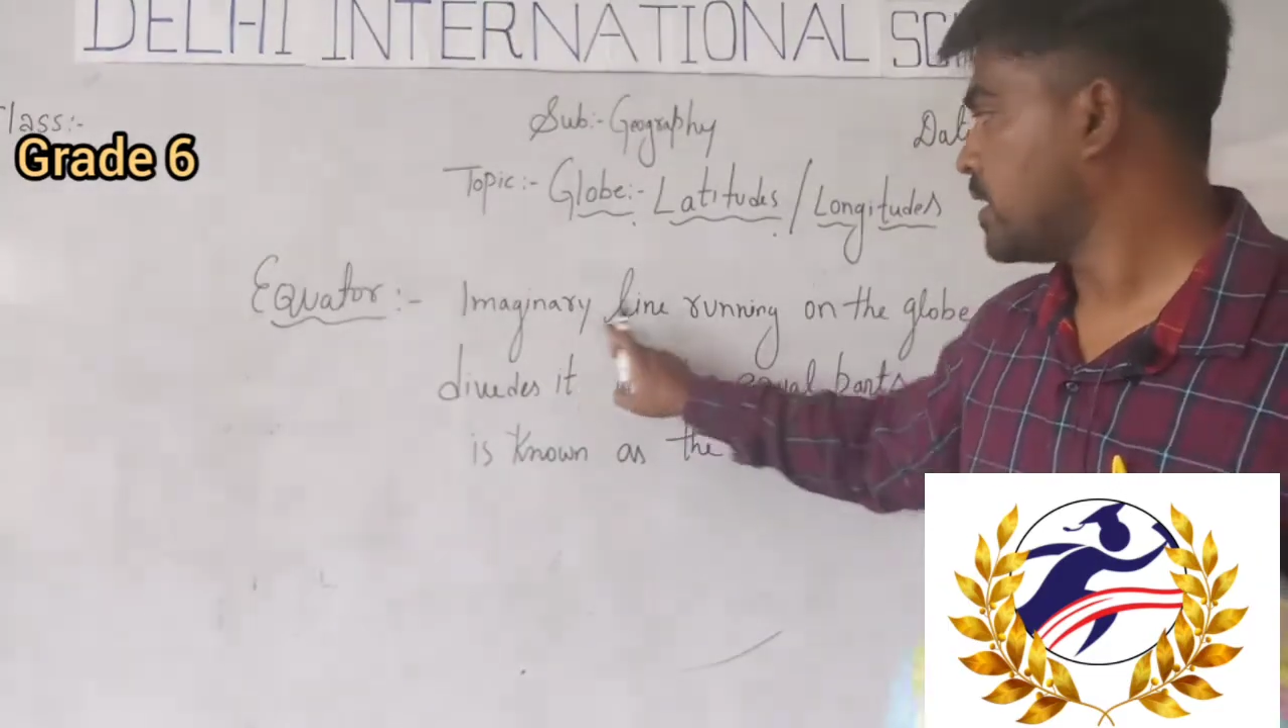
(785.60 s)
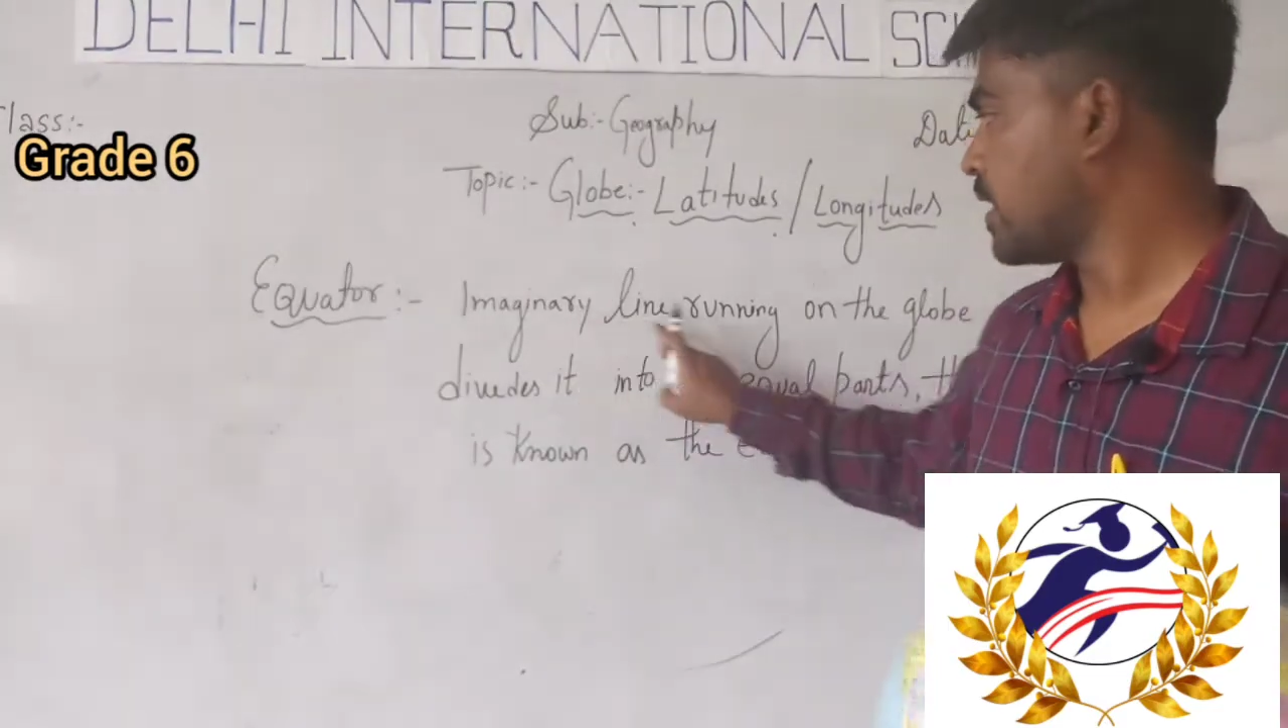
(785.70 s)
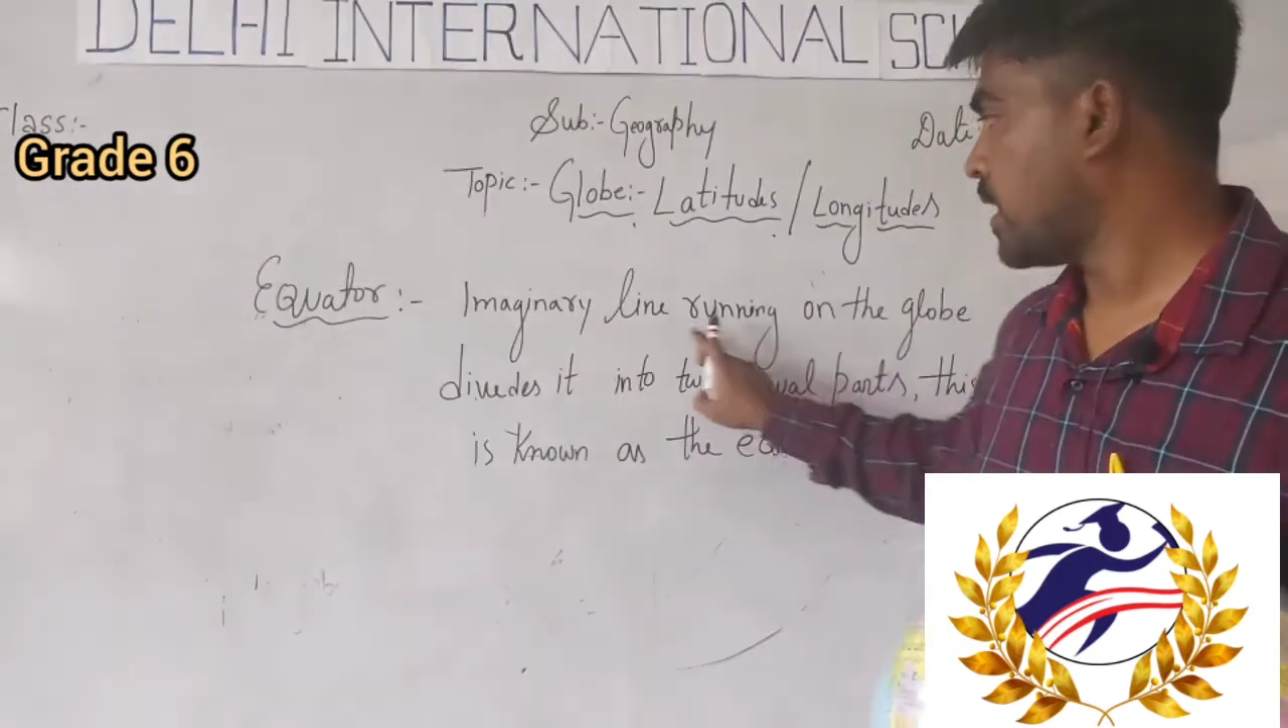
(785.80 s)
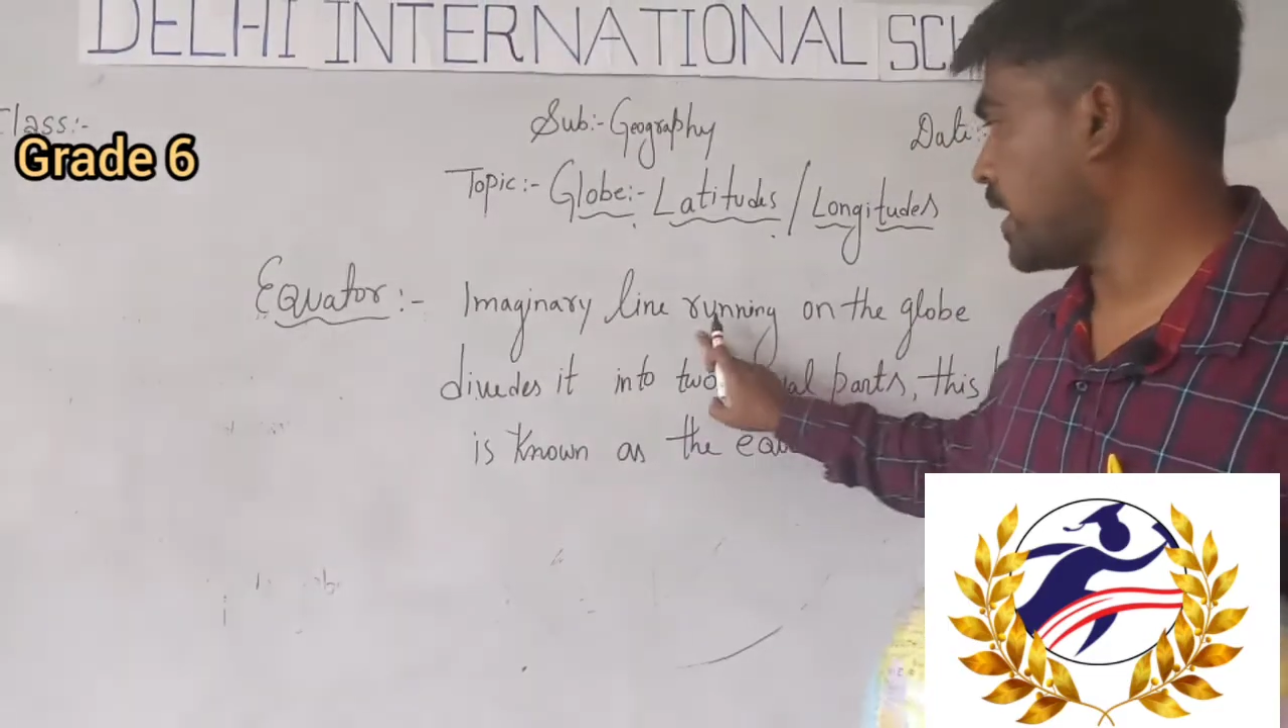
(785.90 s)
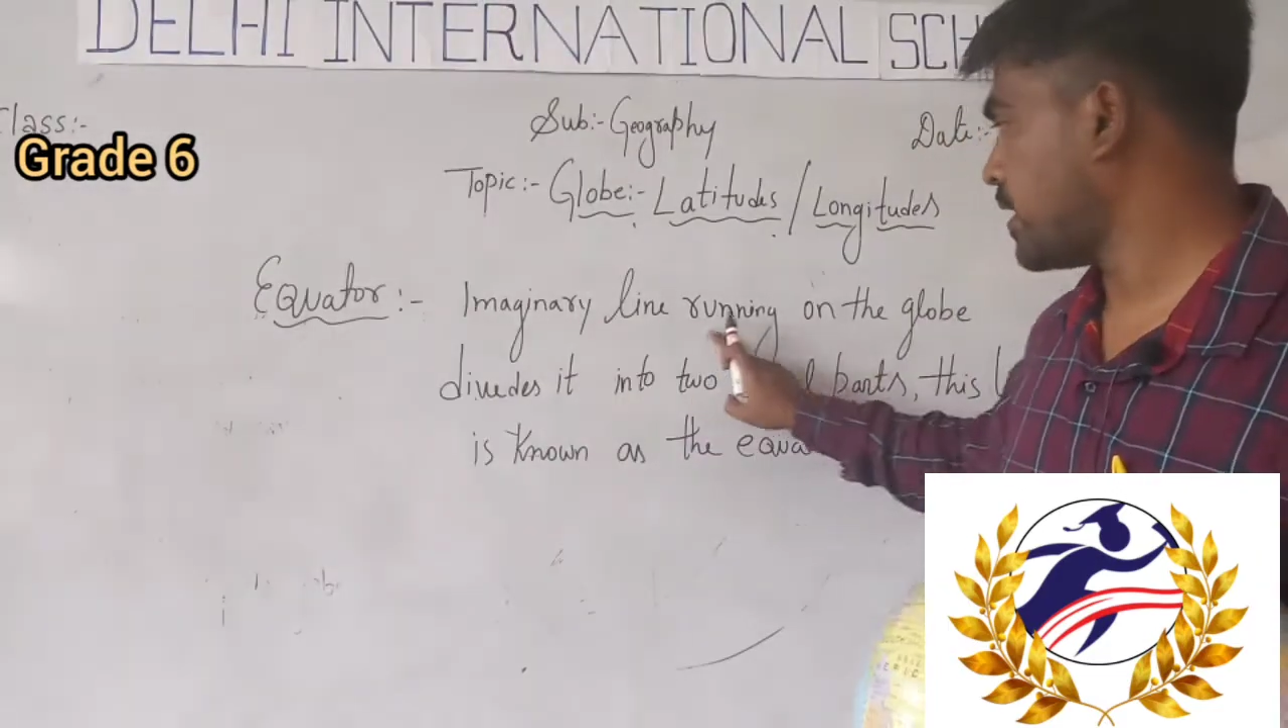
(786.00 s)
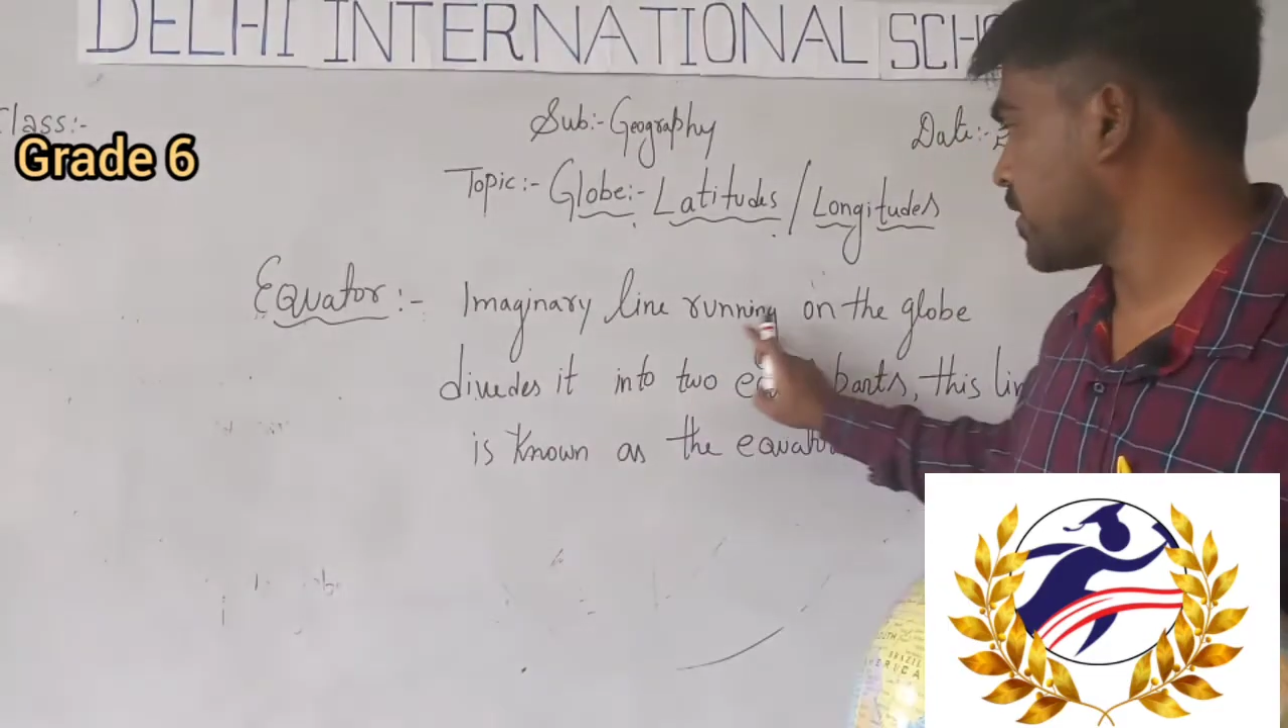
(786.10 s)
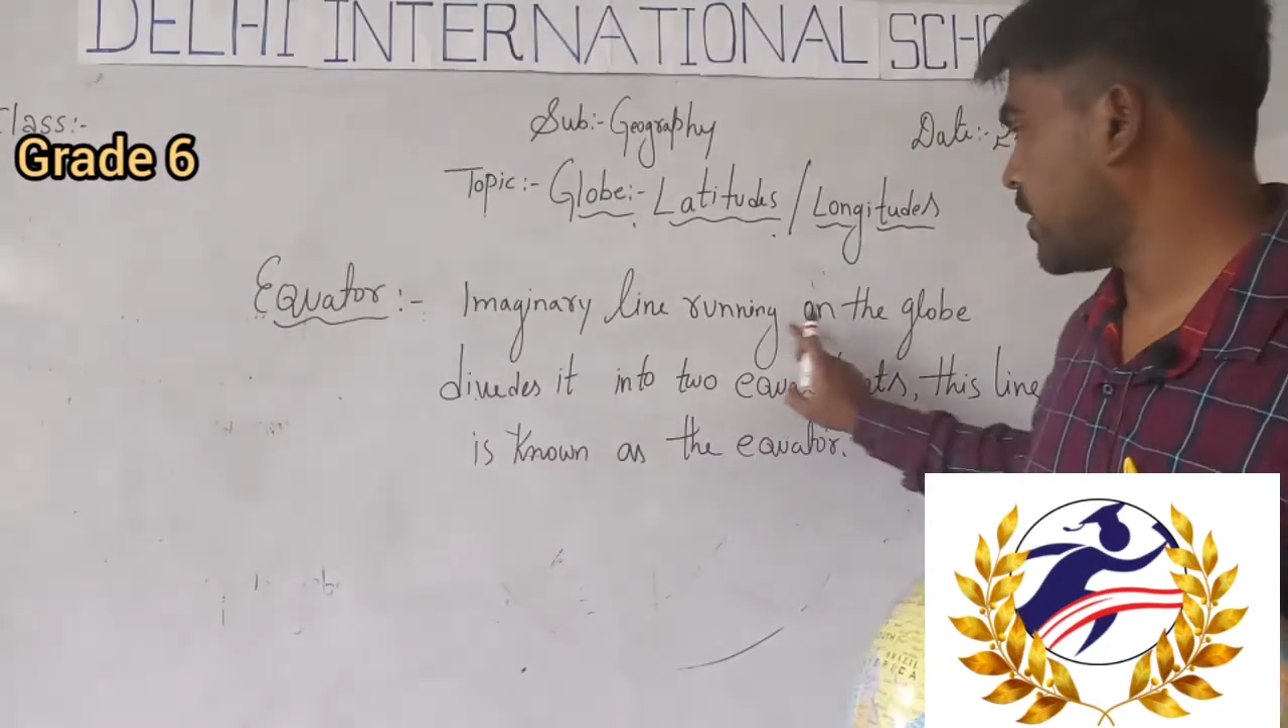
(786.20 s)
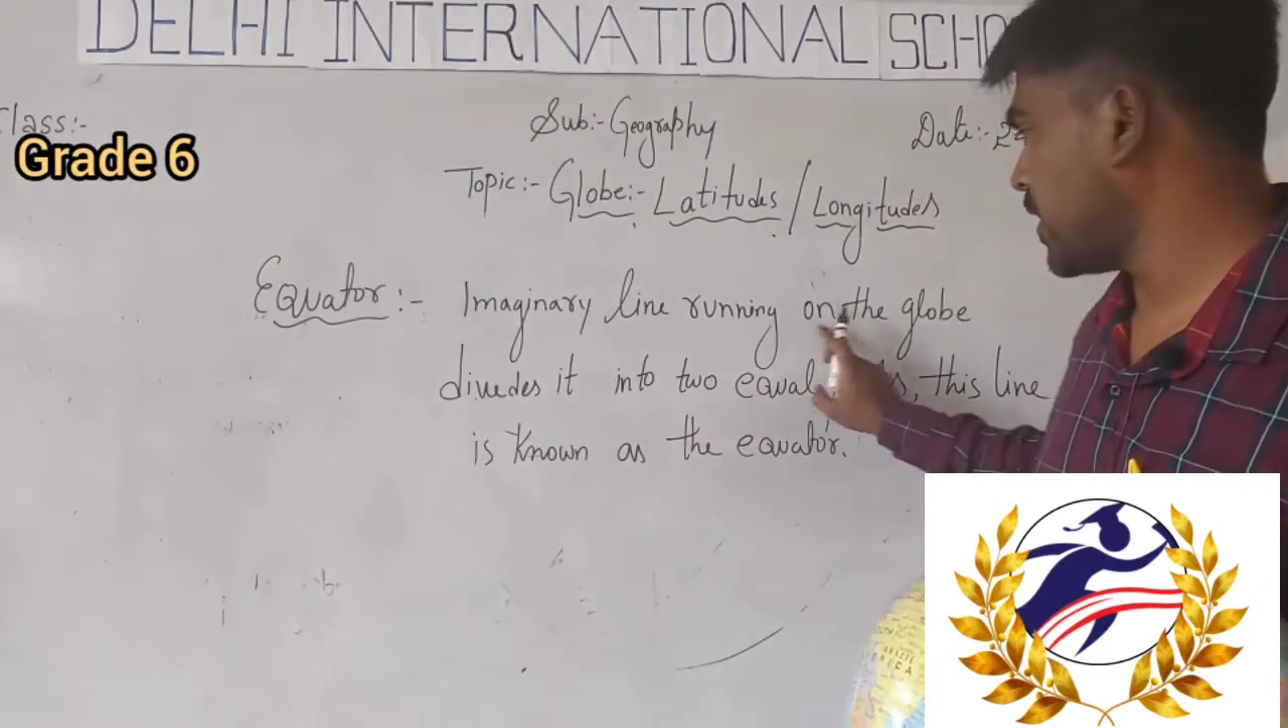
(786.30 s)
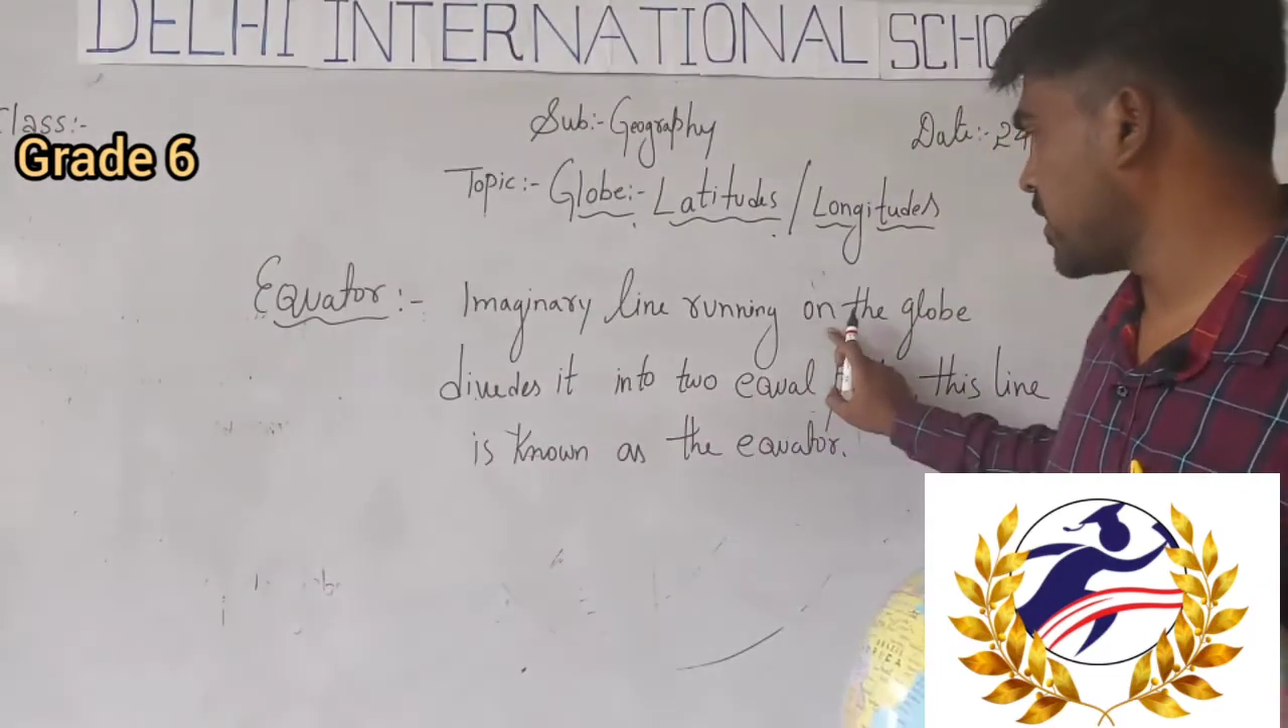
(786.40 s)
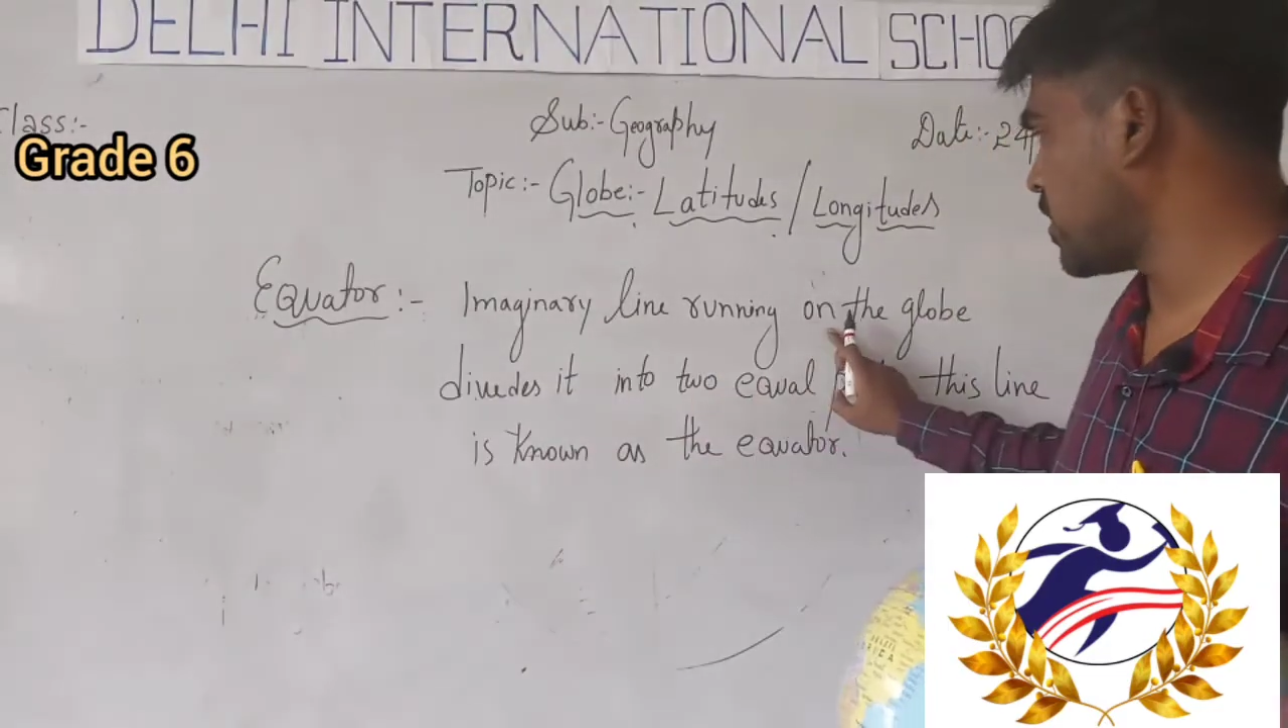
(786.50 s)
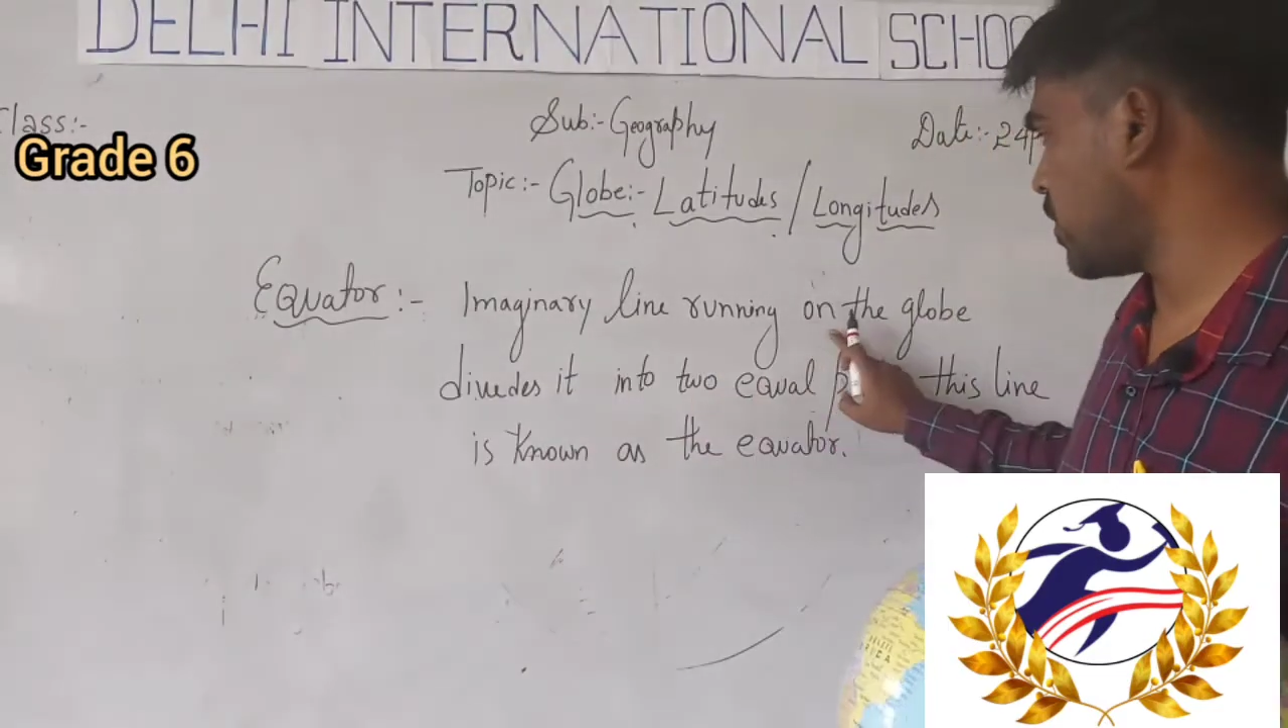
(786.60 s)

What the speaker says: running